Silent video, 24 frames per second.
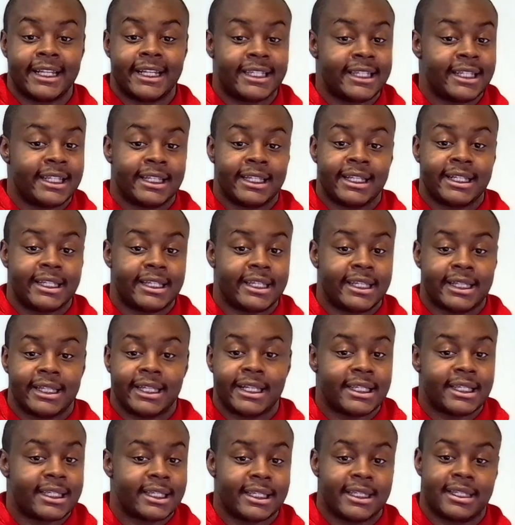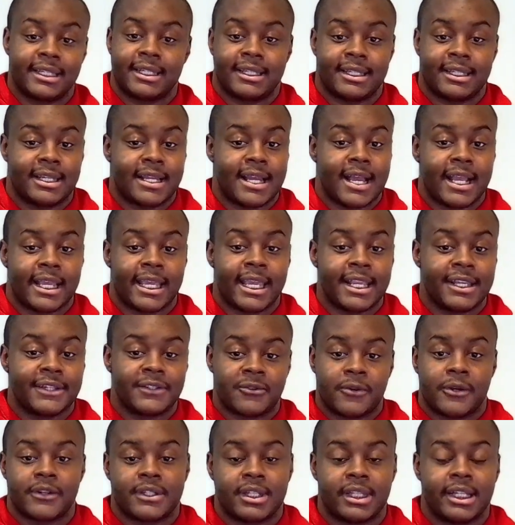LinkedIn, LinkedIn, LinkedIn. Can't
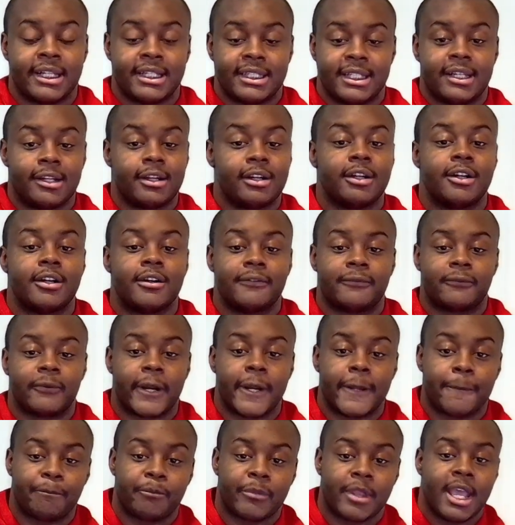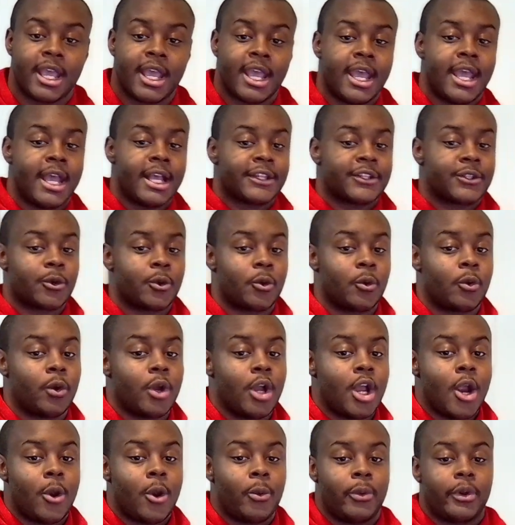stress LinkedIn enough, right?
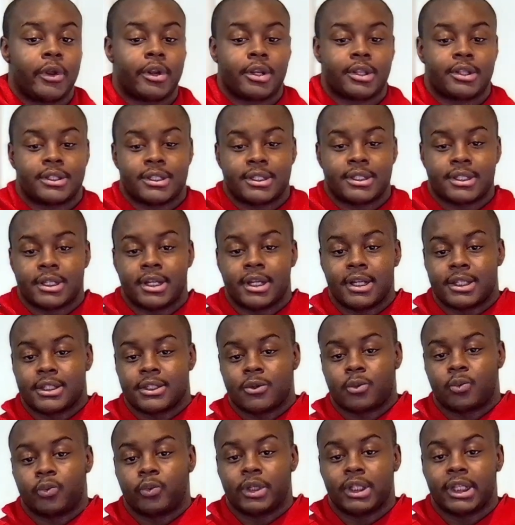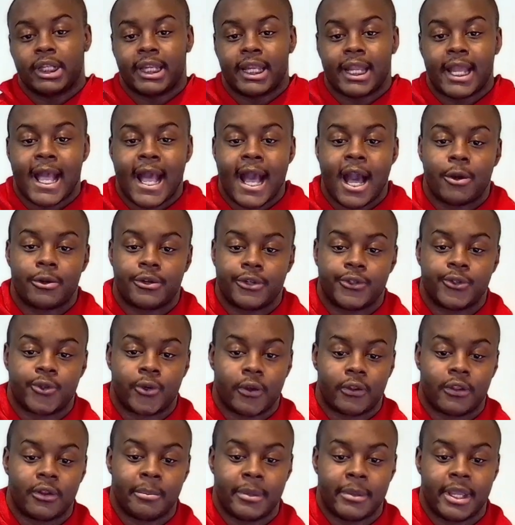So we're going to discuss really how to
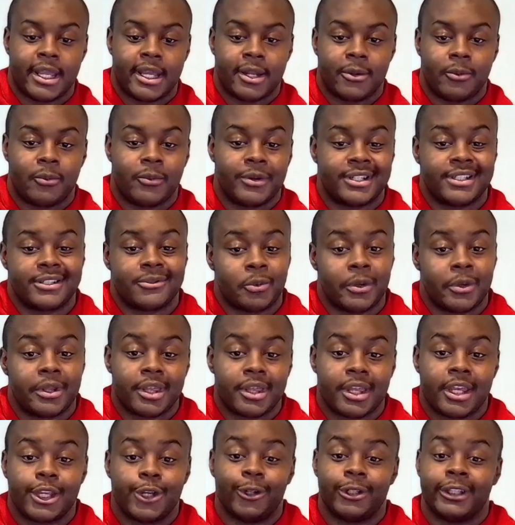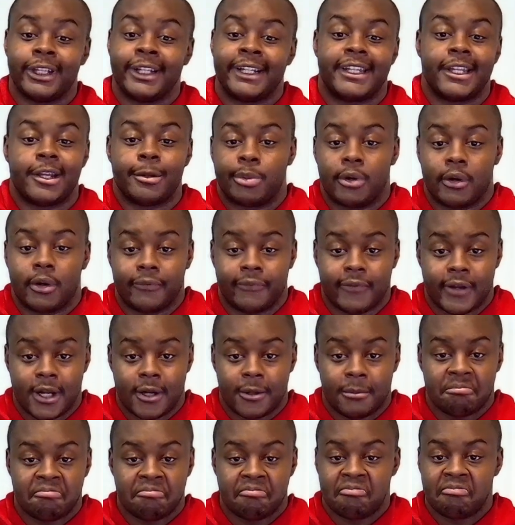draw them in, which is with your LinkedIn
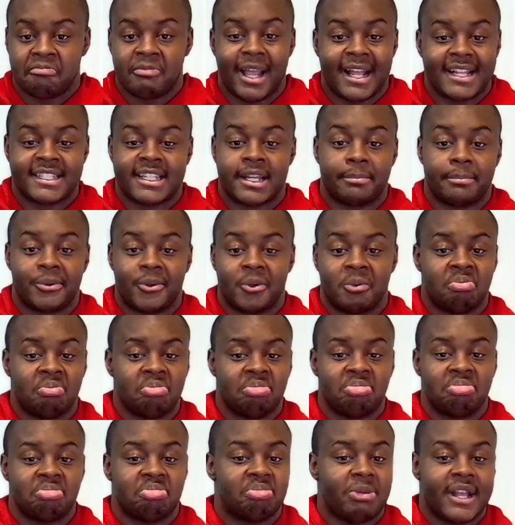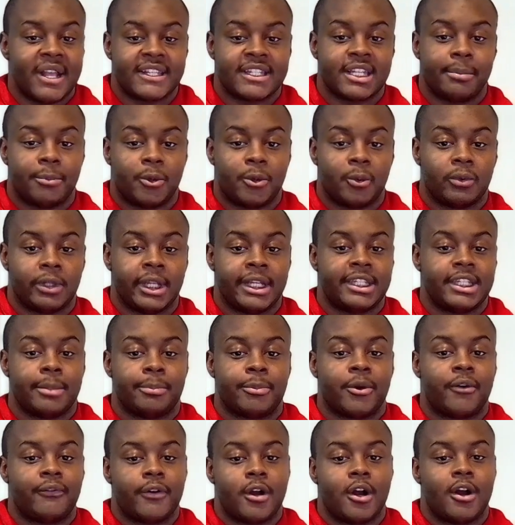profile. That simple. That simple.
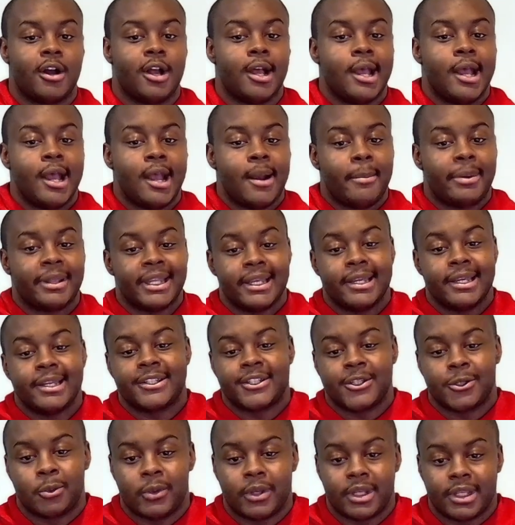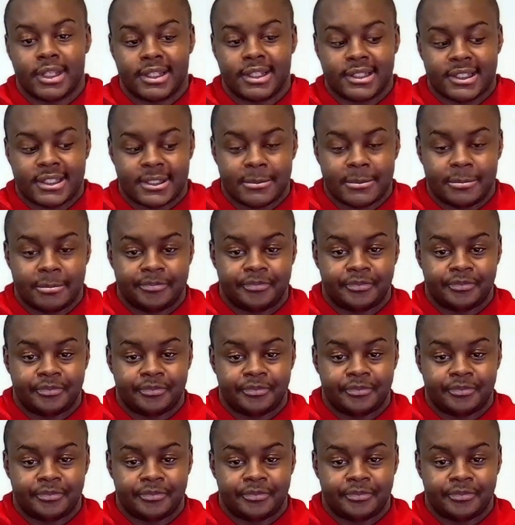LinkedIn profile. The issue is